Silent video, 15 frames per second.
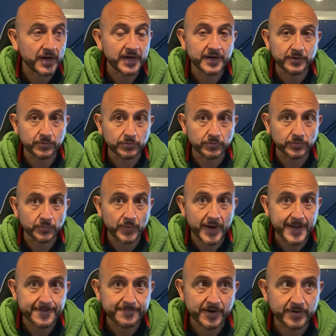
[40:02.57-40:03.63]
all the way,
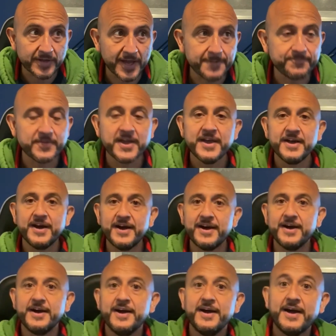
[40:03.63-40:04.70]
okay?
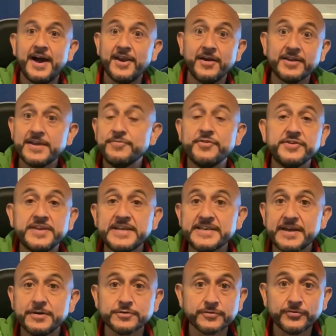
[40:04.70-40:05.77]
And I'll give you the
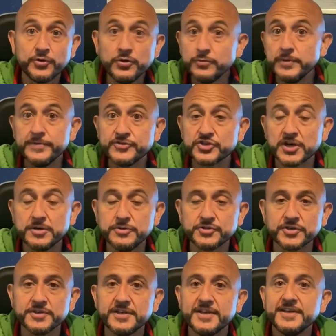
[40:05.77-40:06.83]
details of who we've
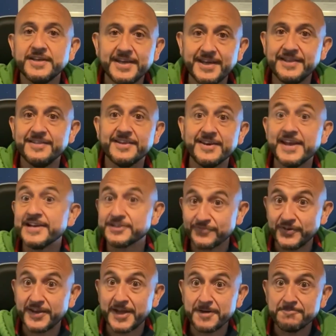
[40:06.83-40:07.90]
chosen in the next
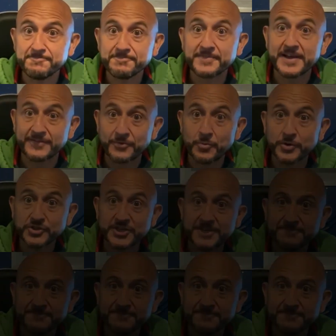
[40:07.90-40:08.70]
video. Thanks for watching.